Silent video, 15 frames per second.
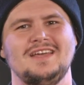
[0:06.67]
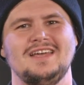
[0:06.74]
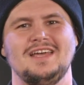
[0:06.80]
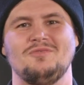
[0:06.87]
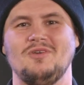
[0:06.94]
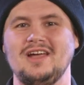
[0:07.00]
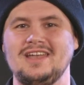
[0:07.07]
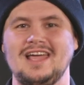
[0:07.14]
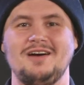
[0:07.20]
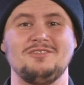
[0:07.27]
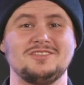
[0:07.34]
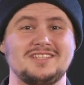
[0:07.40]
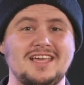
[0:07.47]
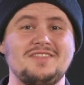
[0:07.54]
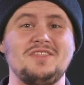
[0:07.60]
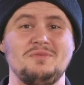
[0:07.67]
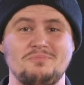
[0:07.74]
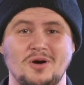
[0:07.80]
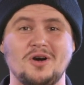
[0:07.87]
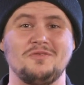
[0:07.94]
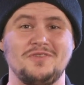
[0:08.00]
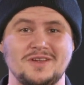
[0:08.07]
And right now is like the
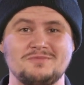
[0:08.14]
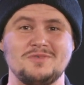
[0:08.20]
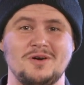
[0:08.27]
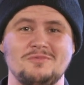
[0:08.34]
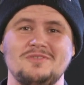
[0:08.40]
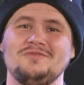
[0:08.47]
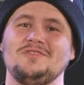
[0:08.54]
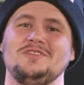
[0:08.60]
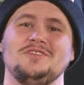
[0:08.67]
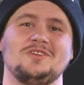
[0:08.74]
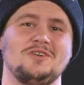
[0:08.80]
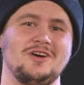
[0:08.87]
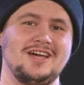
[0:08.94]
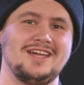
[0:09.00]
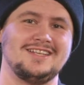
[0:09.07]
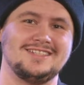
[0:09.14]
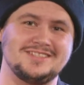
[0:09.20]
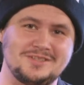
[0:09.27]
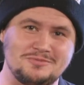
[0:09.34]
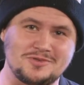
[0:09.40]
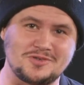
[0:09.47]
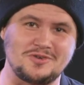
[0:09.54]
perfect moment for you to go ahead and
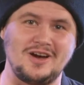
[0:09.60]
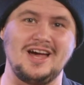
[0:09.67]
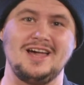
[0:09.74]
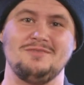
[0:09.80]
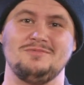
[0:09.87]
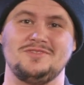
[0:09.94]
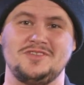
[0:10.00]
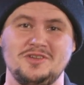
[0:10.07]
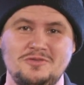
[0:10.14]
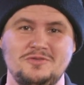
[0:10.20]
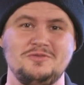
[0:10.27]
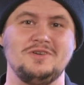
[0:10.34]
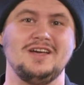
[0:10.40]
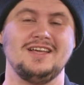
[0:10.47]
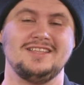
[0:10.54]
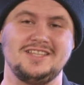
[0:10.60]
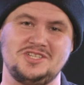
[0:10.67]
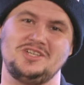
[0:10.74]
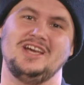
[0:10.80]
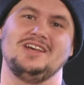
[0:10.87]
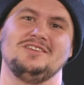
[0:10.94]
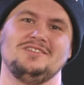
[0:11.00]
subscribe to the
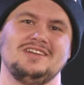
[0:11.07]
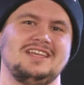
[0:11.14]
channel.